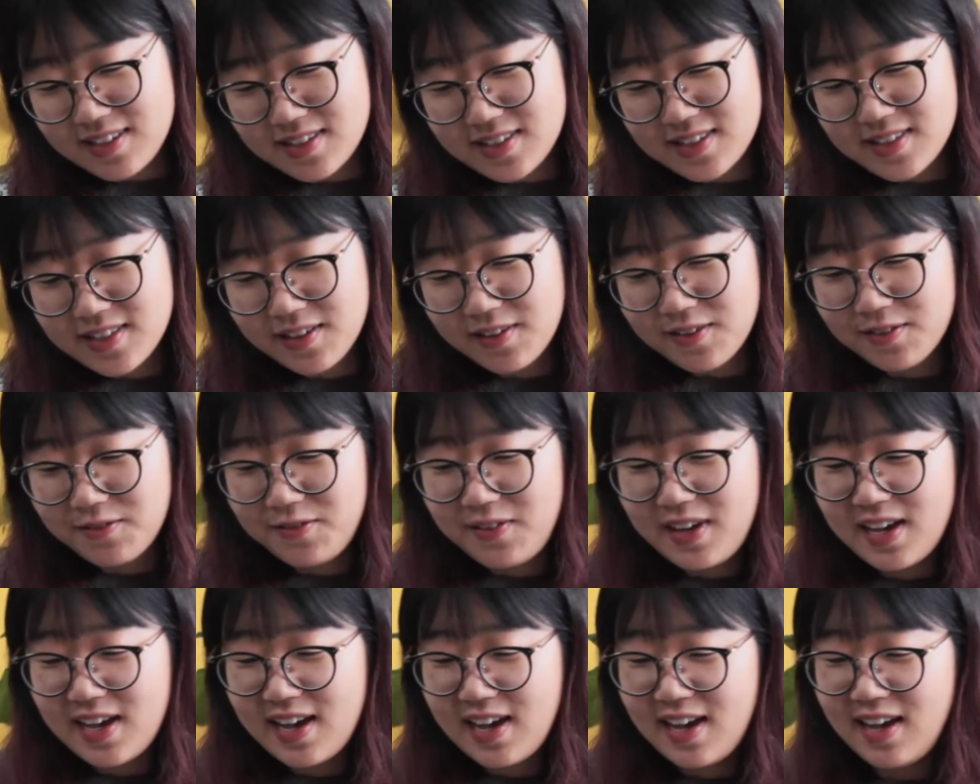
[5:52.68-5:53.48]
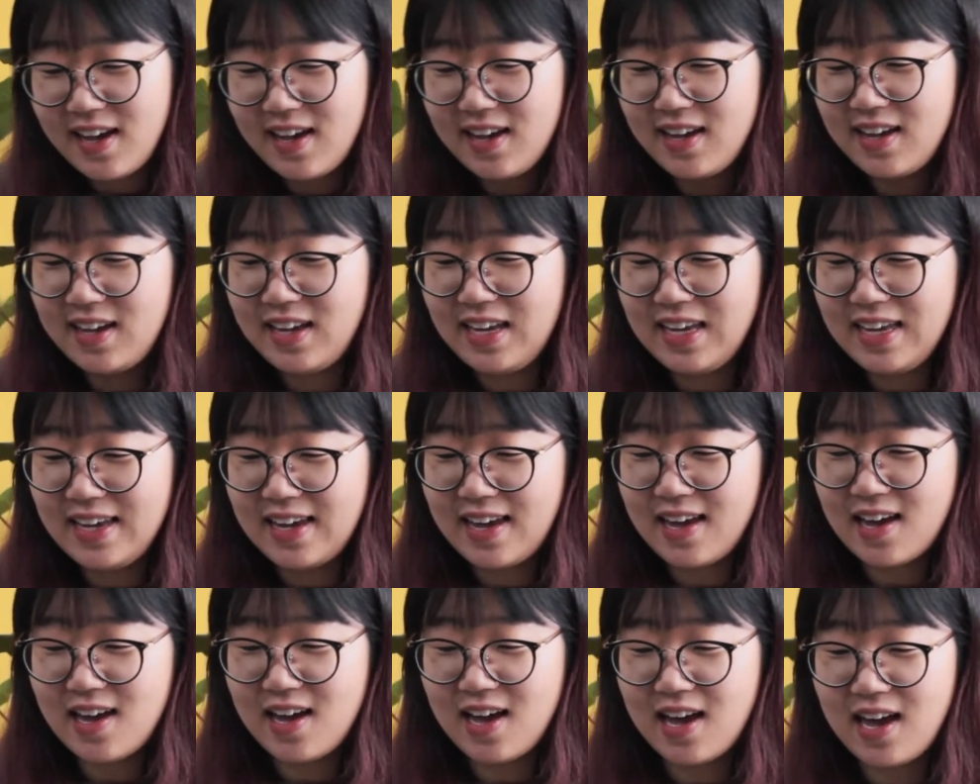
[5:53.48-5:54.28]
Sylvia
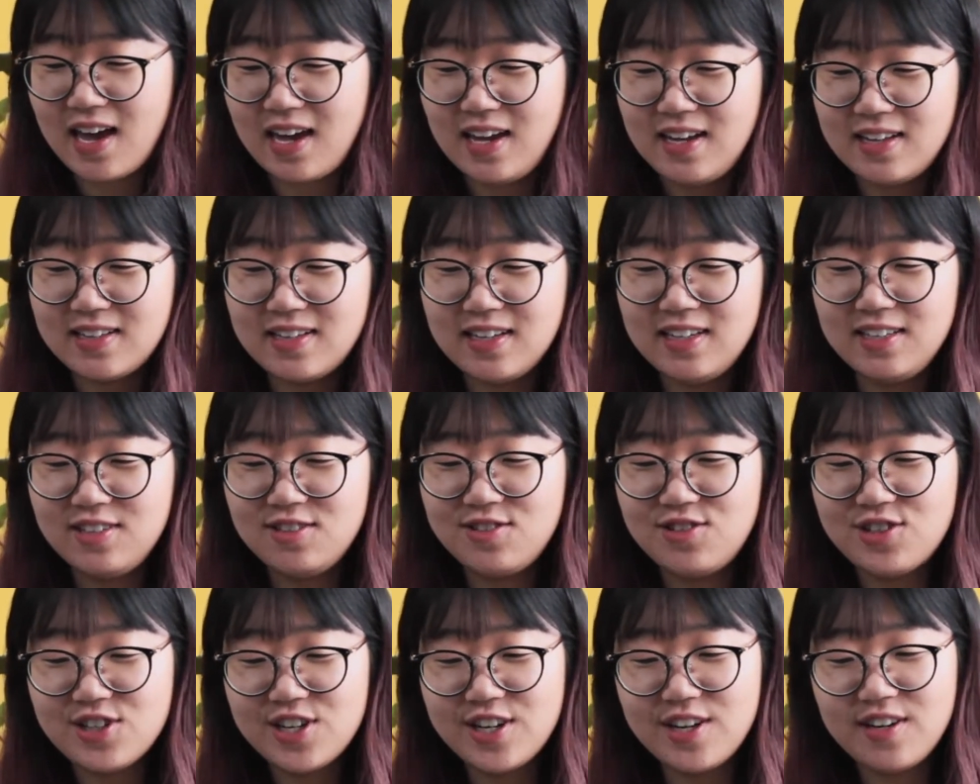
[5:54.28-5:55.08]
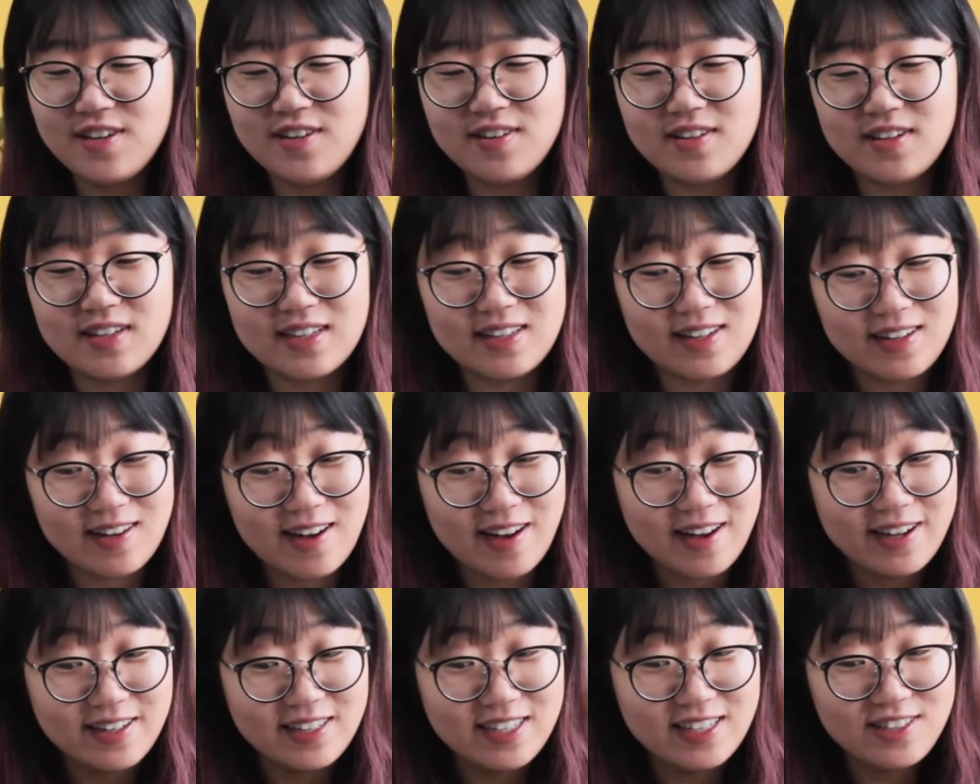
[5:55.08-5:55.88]
Heidinger.
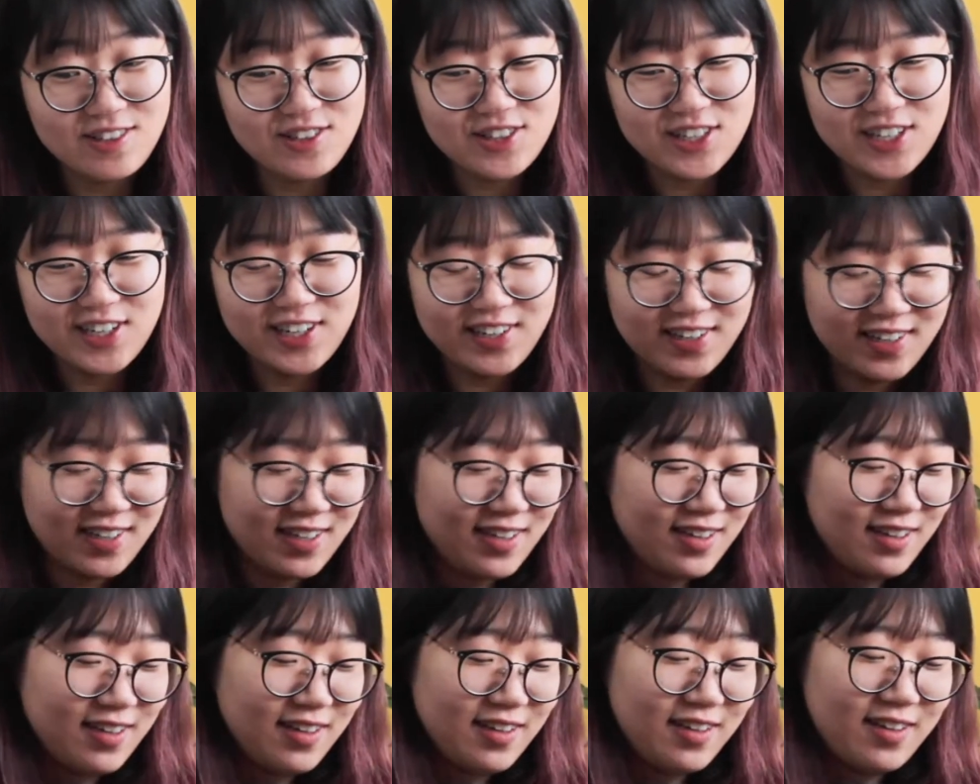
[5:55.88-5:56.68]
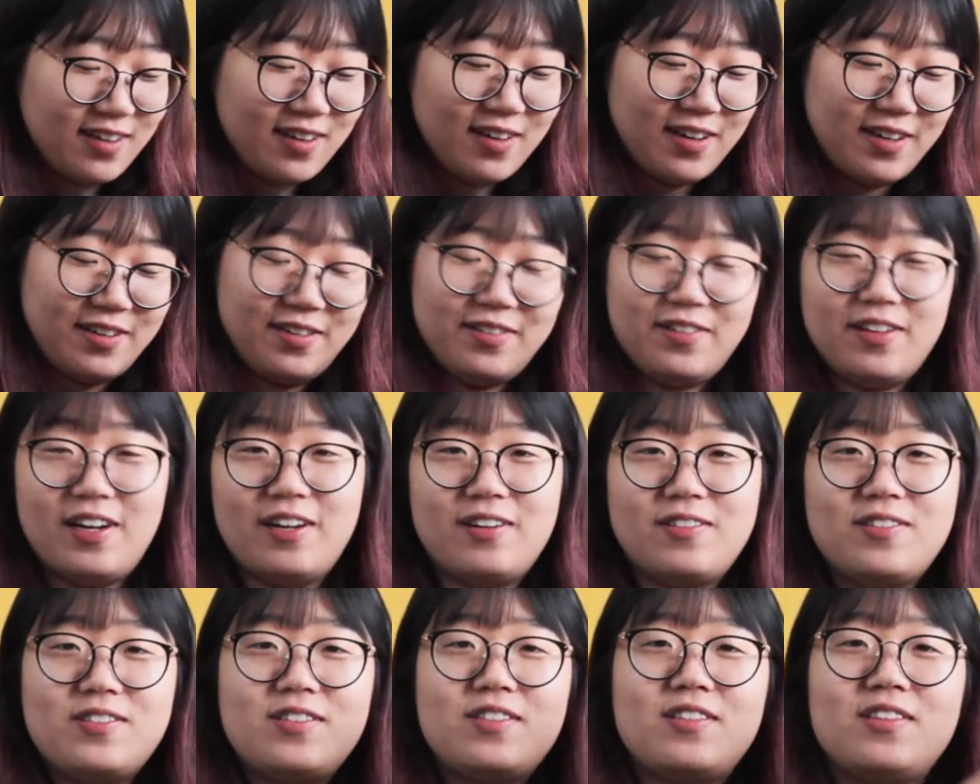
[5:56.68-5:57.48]
I don't know
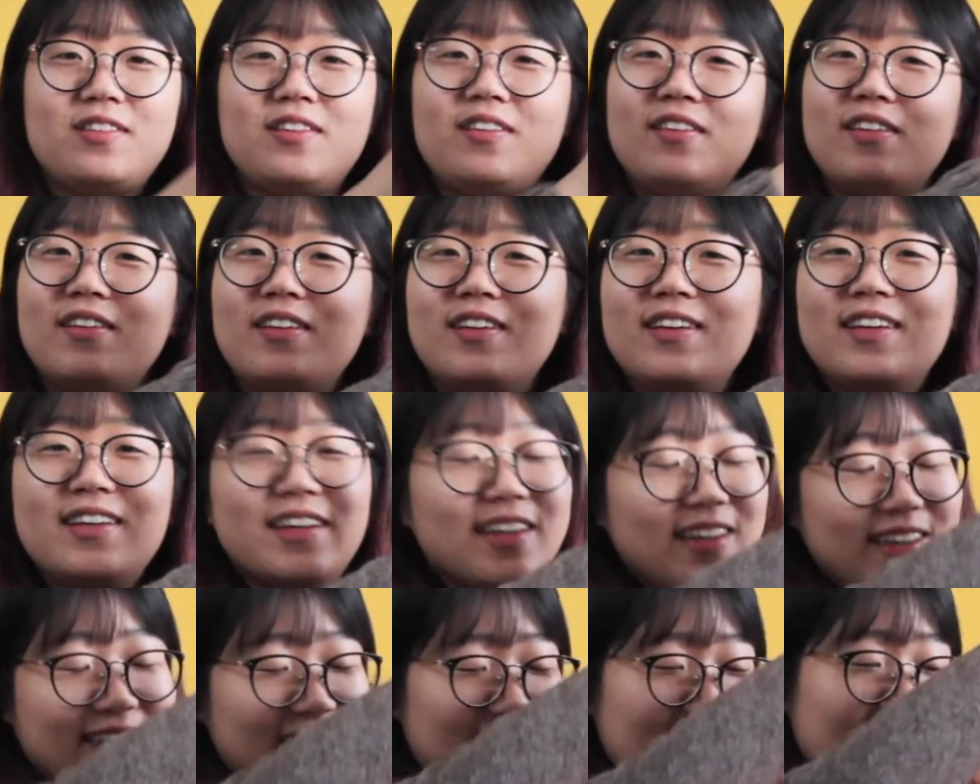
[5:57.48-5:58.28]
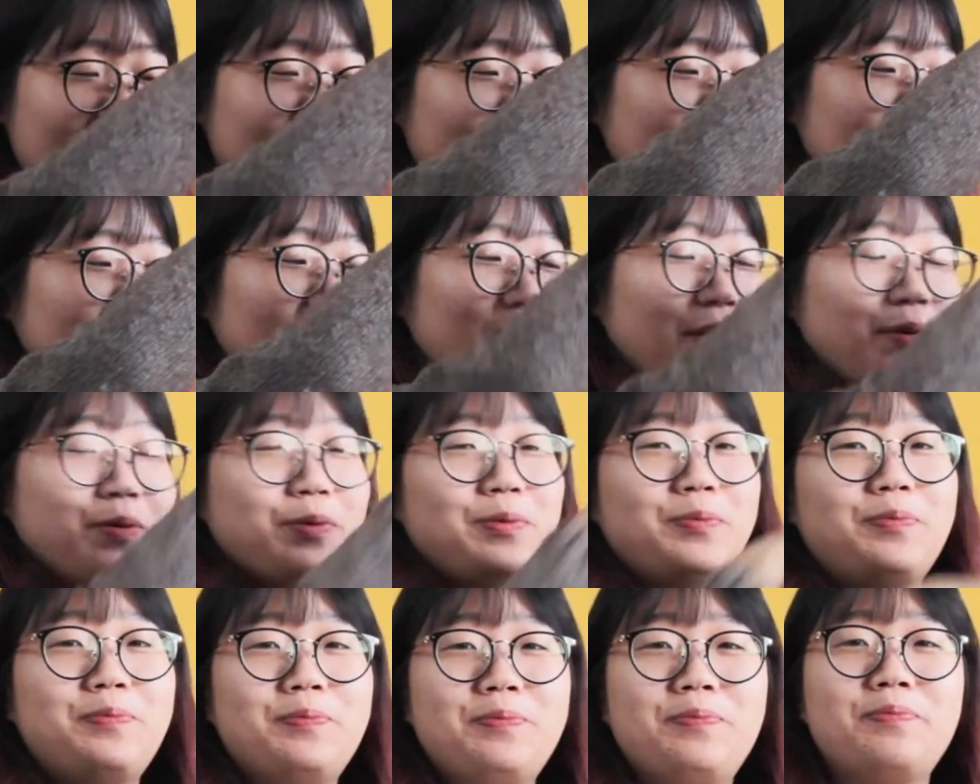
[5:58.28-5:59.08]
how to say. Yeah,
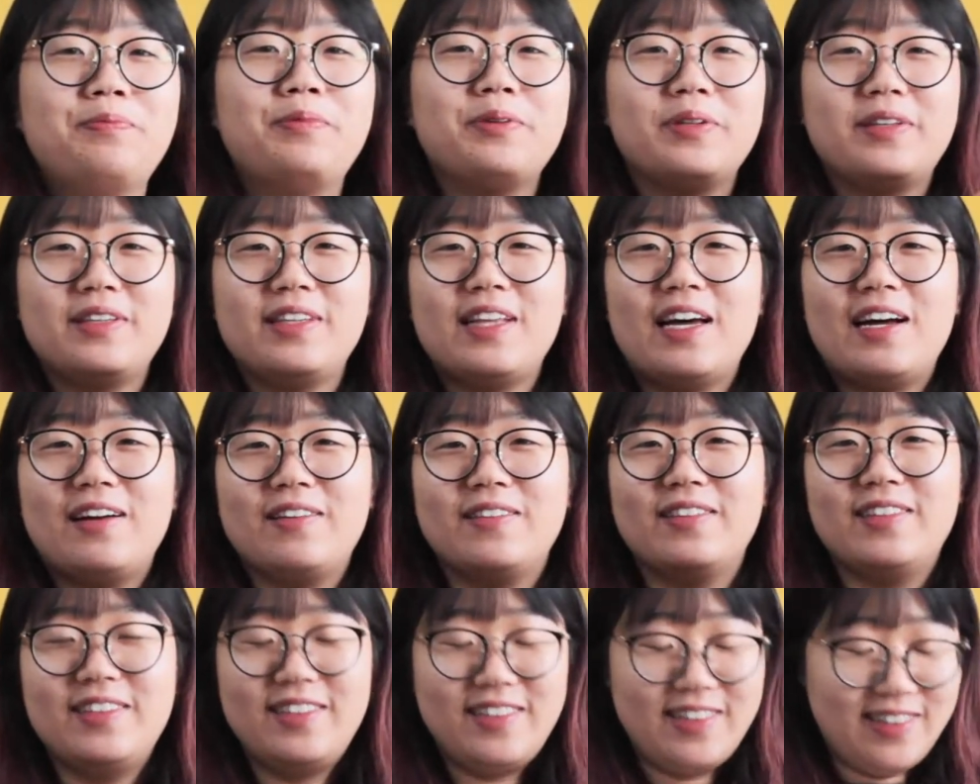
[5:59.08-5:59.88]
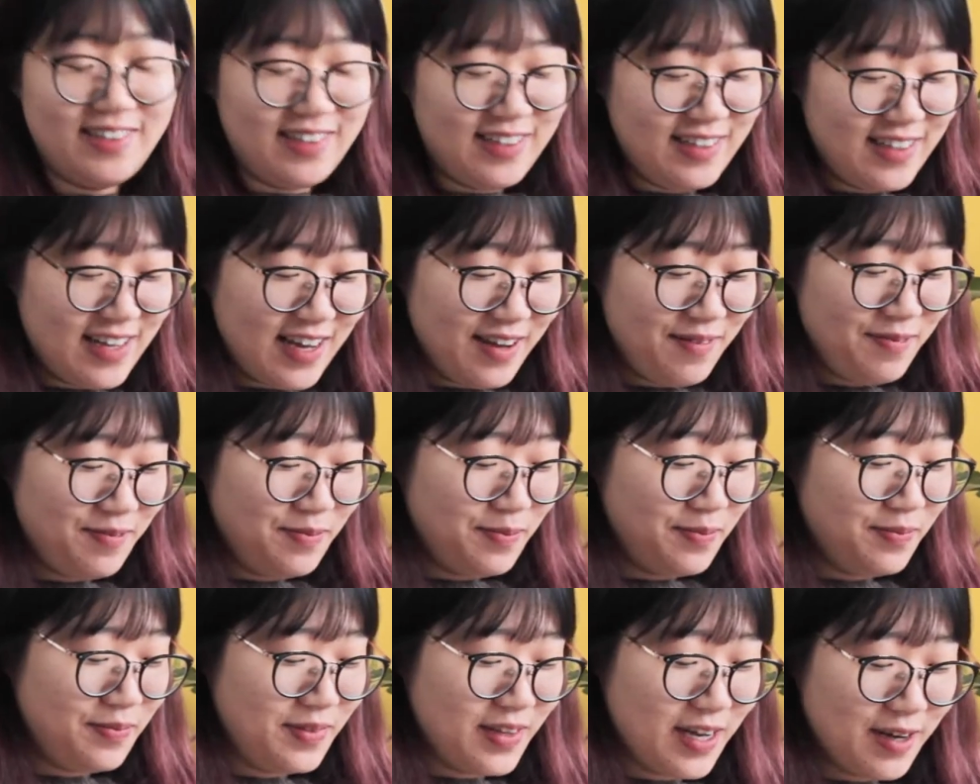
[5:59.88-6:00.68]
I'll put down the name
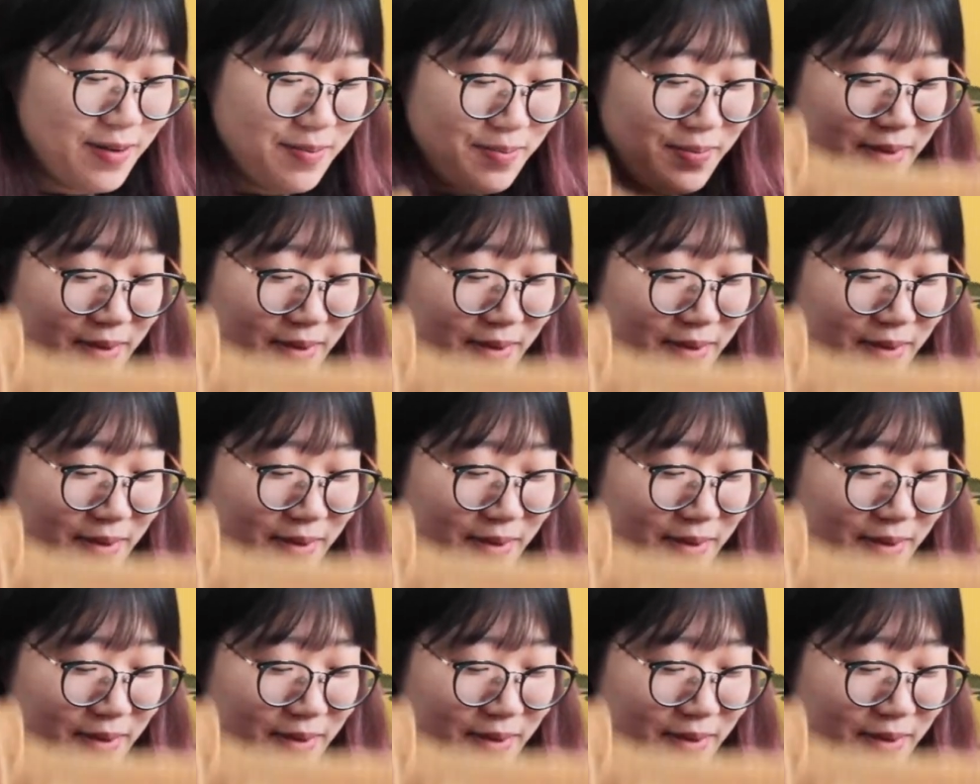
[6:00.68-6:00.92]
down